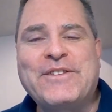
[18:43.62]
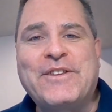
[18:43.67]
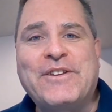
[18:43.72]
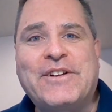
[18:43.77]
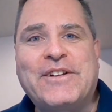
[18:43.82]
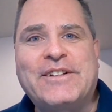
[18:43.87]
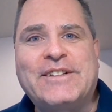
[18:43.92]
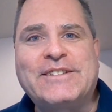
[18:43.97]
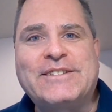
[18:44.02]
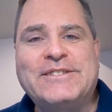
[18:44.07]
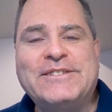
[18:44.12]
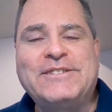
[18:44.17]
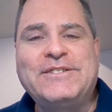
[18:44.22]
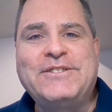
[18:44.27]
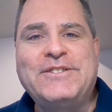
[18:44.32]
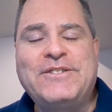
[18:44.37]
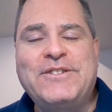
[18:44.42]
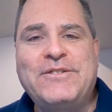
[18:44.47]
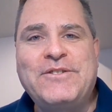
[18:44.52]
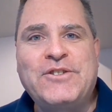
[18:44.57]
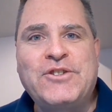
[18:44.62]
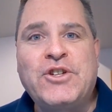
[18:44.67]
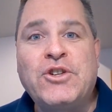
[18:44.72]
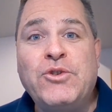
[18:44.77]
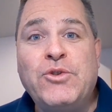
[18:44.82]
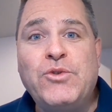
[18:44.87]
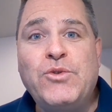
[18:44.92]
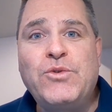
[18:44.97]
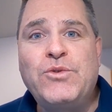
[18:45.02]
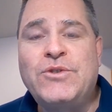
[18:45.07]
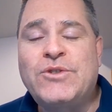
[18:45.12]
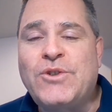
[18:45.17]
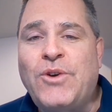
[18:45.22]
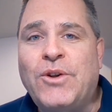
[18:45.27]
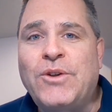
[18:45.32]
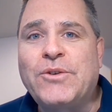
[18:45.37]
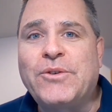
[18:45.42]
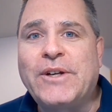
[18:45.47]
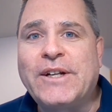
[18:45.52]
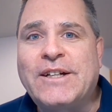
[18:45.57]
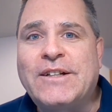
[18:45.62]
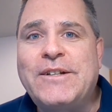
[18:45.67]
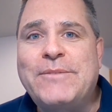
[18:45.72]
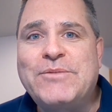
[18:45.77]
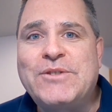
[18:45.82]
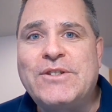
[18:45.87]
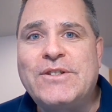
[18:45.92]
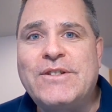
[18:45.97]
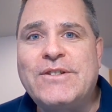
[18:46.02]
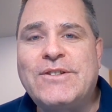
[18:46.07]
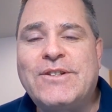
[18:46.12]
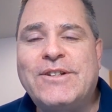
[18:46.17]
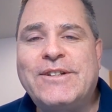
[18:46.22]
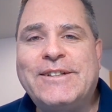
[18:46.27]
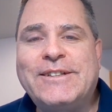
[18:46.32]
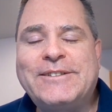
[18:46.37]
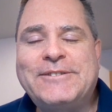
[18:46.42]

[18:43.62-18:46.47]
the two solar eclipses?